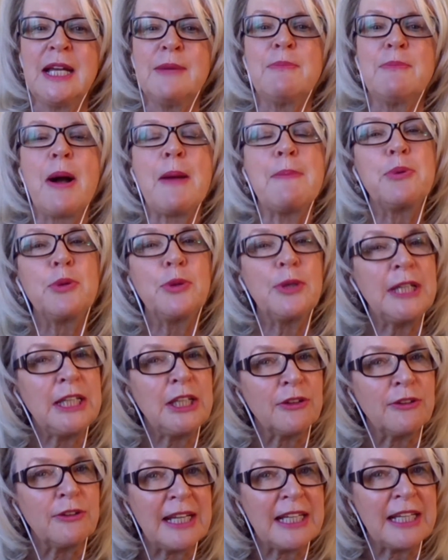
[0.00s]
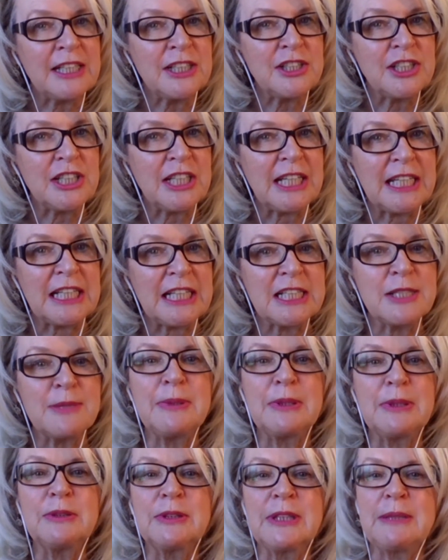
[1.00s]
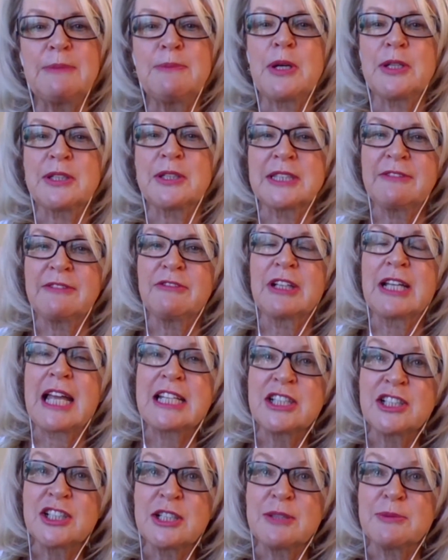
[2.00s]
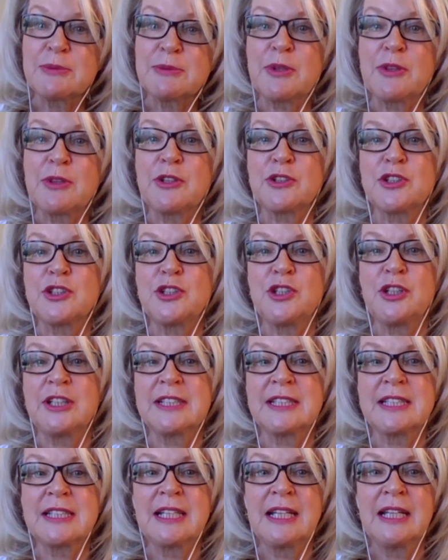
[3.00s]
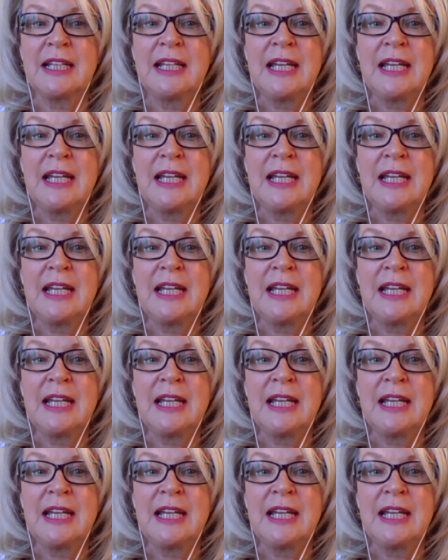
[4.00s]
by putting your energy into building positive relationships with your students,